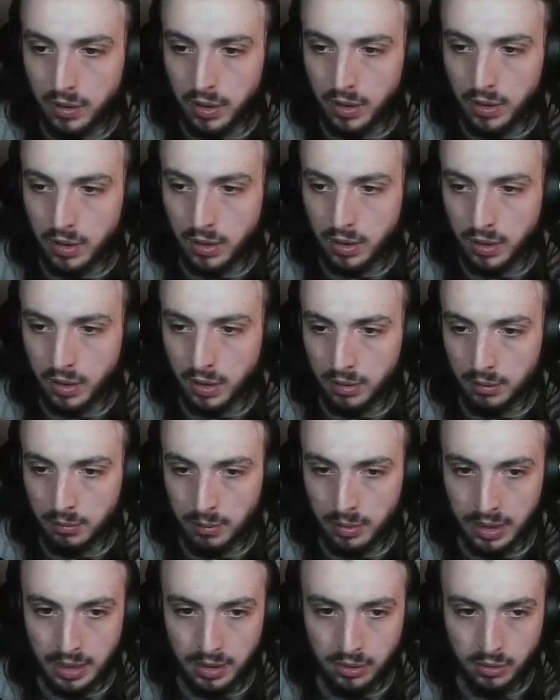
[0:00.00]
Fuck,
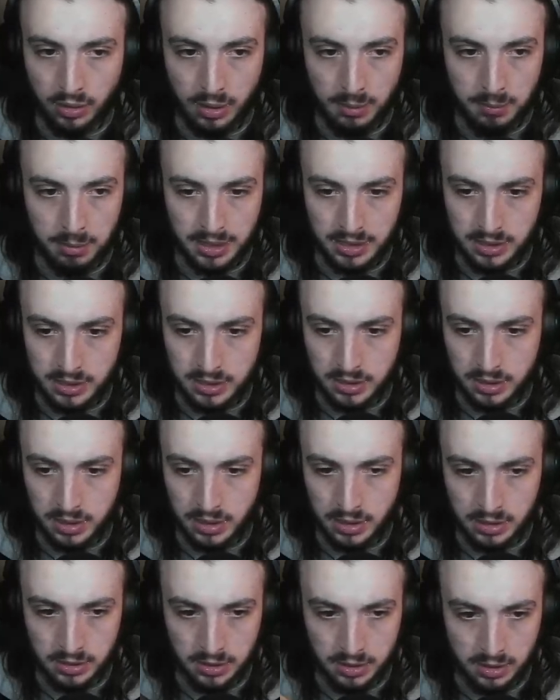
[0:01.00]
man. How do I get past these
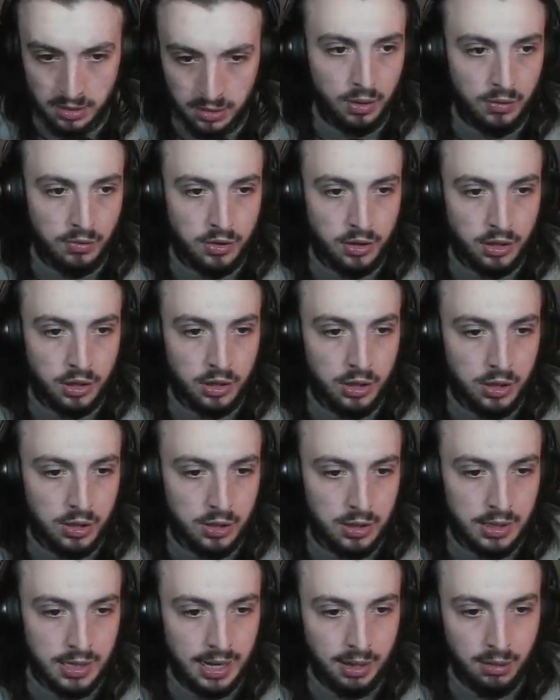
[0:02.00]
keys then? Do I have to learn
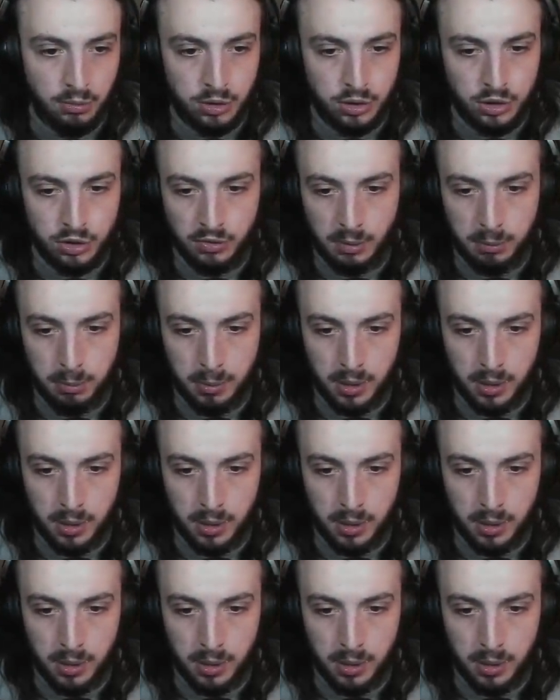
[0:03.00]
the language of the